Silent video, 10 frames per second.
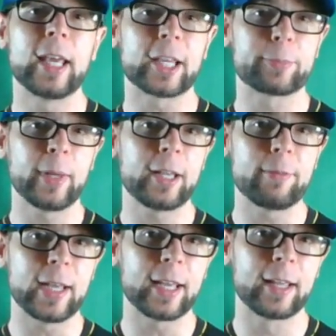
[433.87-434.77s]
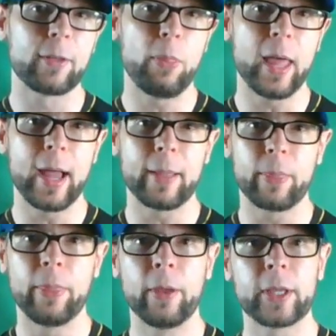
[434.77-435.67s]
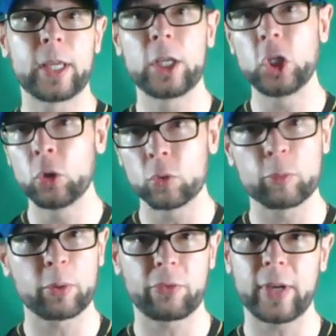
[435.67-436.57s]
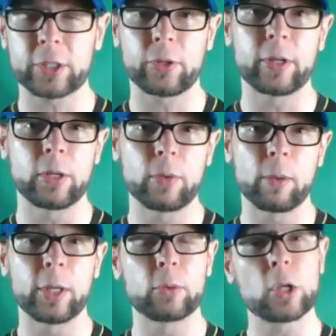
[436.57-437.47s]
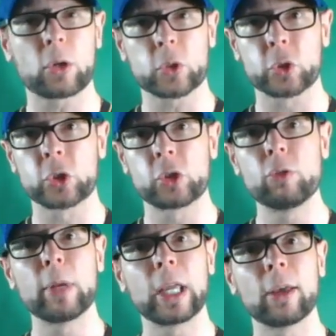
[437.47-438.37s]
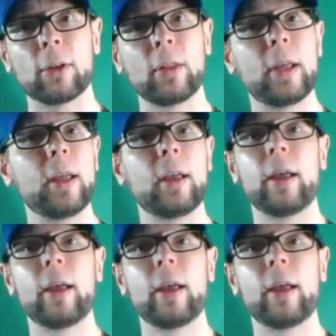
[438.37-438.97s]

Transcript: He explained to me that the huge professor at UW, Dr. Stu McGill,